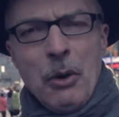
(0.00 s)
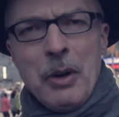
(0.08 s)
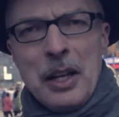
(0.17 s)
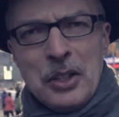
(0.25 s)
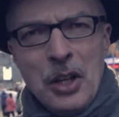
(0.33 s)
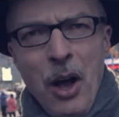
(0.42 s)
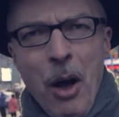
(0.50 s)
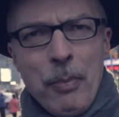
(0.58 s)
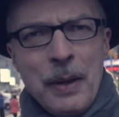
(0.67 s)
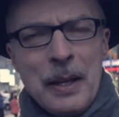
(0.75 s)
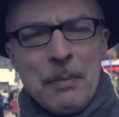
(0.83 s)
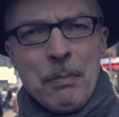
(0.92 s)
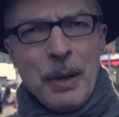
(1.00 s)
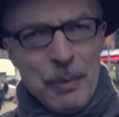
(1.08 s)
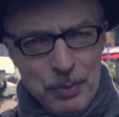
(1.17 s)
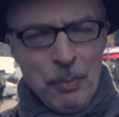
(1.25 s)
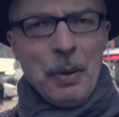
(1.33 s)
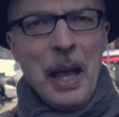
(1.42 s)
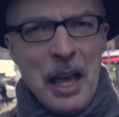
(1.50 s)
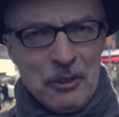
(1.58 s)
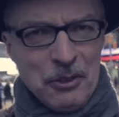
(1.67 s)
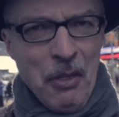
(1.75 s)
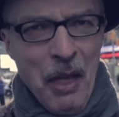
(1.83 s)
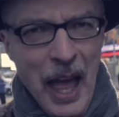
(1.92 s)
a red carpet, be prepared
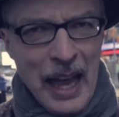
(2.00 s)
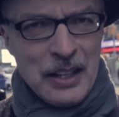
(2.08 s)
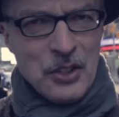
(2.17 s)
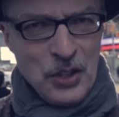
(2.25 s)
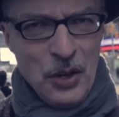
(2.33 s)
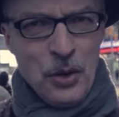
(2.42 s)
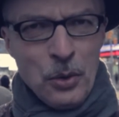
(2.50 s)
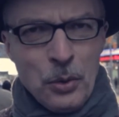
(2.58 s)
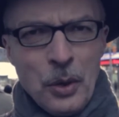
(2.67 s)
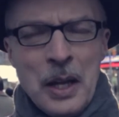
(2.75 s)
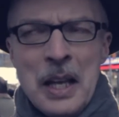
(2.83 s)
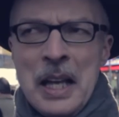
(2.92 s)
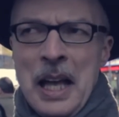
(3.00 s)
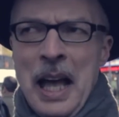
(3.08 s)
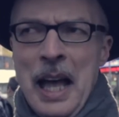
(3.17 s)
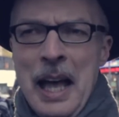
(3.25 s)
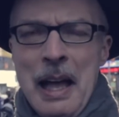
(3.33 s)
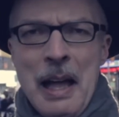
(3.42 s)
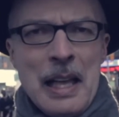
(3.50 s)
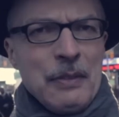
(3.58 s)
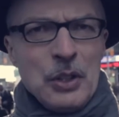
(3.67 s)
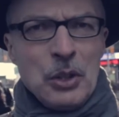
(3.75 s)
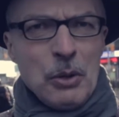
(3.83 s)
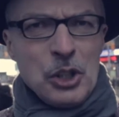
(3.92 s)
for that too. If
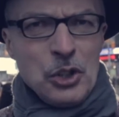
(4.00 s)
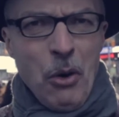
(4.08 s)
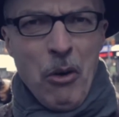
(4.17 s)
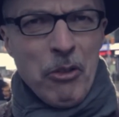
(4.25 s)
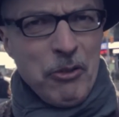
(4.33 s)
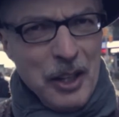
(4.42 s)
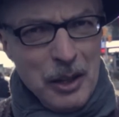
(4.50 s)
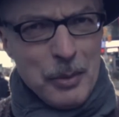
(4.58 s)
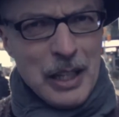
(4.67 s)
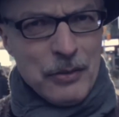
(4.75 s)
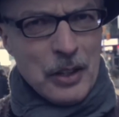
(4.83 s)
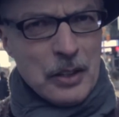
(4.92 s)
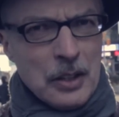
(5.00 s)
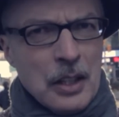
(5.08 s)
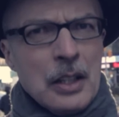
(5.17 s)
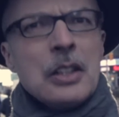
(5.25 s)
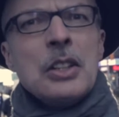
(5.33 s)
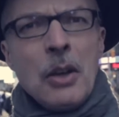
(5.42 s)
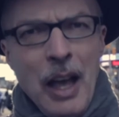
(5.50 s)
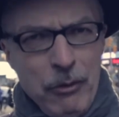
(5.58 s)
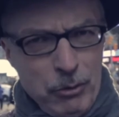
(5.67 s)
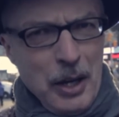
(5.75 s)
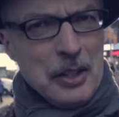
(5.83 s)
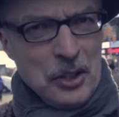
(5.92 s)
you do a short film even, you
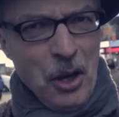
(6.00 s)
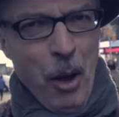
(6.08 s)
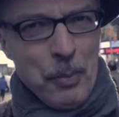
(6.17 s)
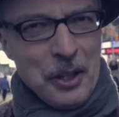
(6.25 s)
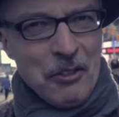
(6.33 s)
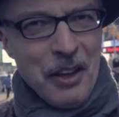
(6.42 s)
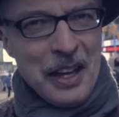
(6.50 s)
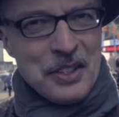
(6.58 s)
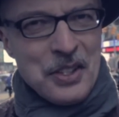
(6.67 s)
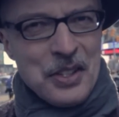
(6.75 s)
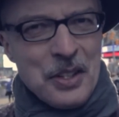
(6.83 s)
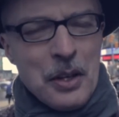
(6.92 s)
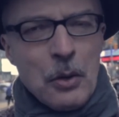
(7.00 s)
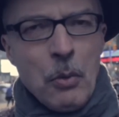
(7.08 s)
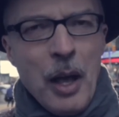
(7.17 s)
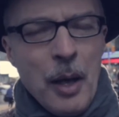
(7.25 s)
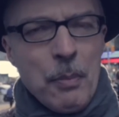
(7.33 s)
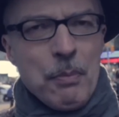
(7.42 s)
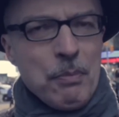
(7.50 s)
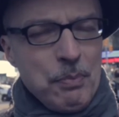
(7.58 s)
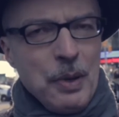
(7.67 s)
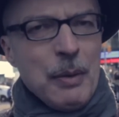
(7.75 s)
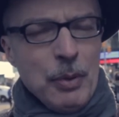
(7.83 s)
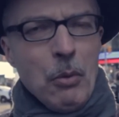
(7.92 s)
have red carpet events where
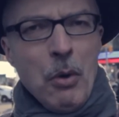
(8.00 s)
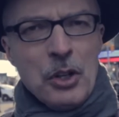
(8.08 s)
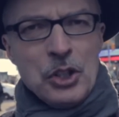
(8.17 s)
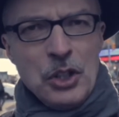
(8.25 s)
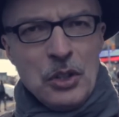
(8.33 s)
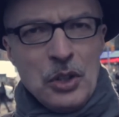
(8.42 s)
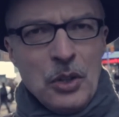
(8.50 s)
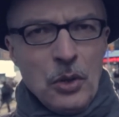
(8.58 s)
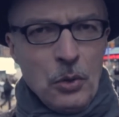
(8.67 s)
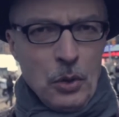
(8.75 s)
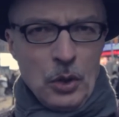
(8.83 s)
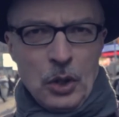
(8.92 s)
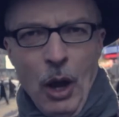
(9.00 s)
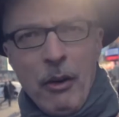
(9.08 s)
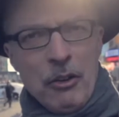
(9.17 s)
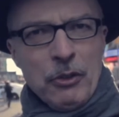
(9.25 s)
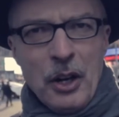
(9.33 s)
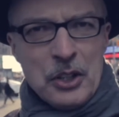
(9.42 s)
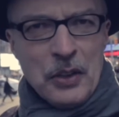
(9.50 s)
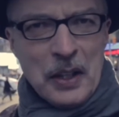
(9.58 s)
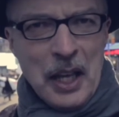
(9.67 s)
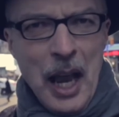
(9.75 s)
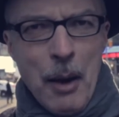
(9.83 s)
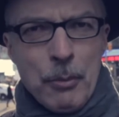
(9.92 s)
people want you to go in front of the
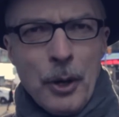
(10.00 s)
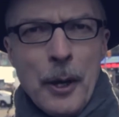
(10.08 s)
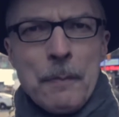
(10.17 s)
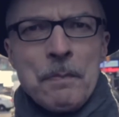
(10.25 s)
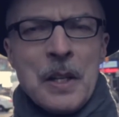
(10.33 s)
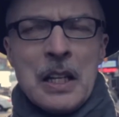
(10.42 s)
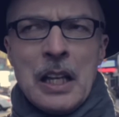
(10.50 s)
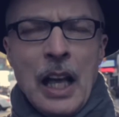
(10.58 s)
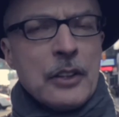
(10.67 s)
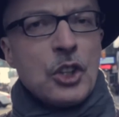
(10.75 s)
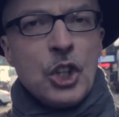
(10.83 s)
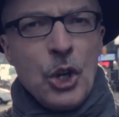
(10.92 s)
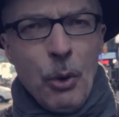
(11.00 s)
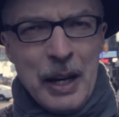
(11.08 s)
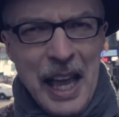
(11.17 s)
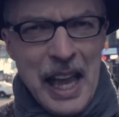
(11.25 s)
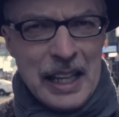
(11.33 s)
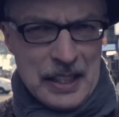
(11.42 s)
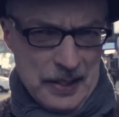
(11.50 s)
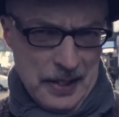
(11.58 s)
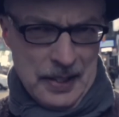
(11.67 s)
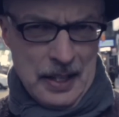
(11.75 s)
camera. And Q&As